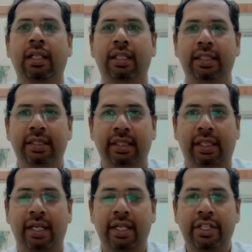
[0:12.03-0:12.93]
This is a
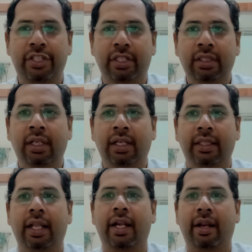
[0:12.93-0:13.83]
condition
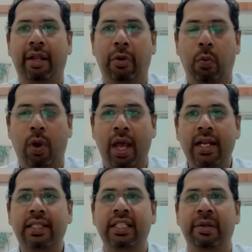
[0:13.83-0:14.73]
that
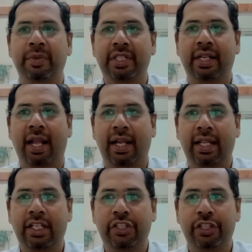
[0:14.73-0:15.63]
requires immediate
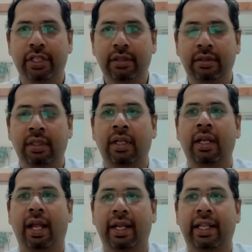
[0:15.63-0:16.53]
attention
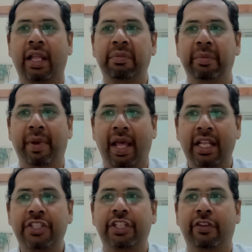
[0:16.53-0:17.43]
and can be
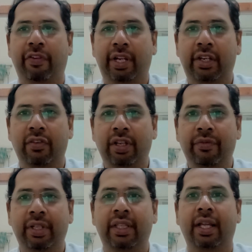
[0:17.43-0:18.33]
managed effectively
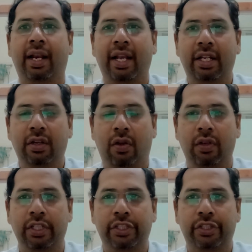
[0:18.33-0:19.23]
with the right
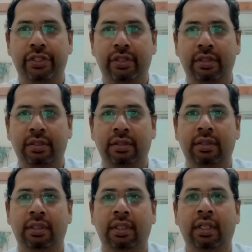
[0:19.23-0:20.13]
age.
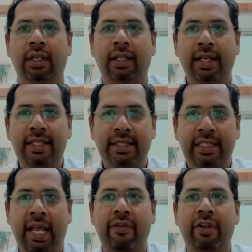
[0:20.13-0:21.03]
Let's
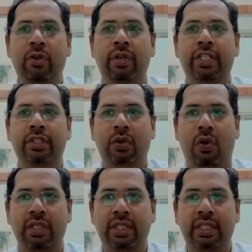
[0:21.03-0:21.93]
dive into its
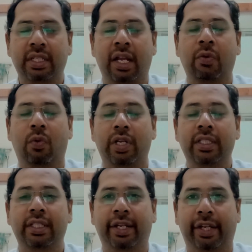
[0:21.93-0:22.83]
causes and what is
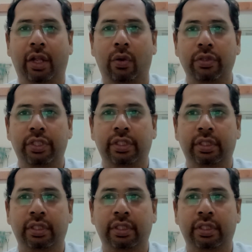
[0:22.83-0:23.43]
etiology.